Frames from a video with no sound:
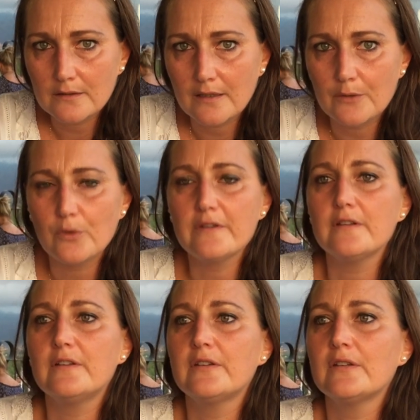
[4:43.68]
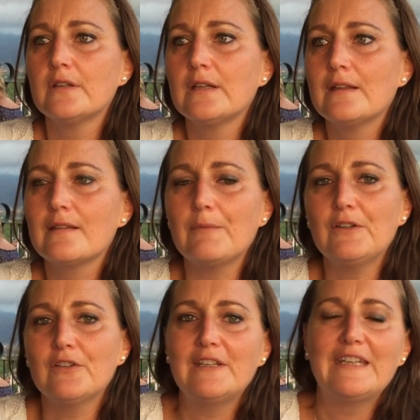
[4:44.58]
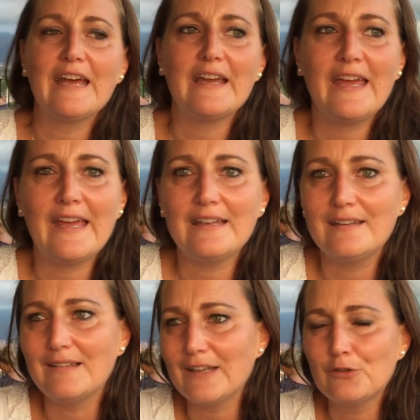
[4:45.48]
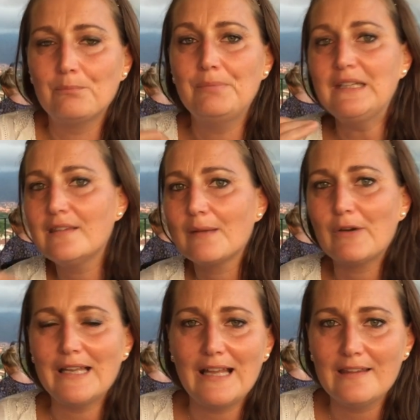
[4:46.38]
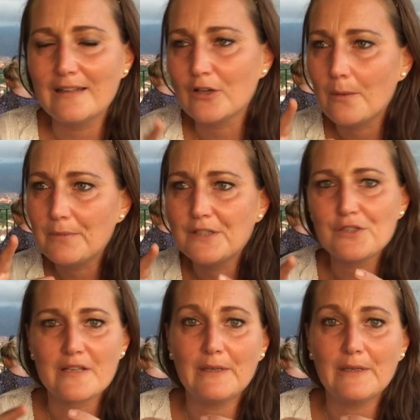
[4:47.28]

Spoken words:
It wasn't something to get ahead, like to beat someone else in a competition.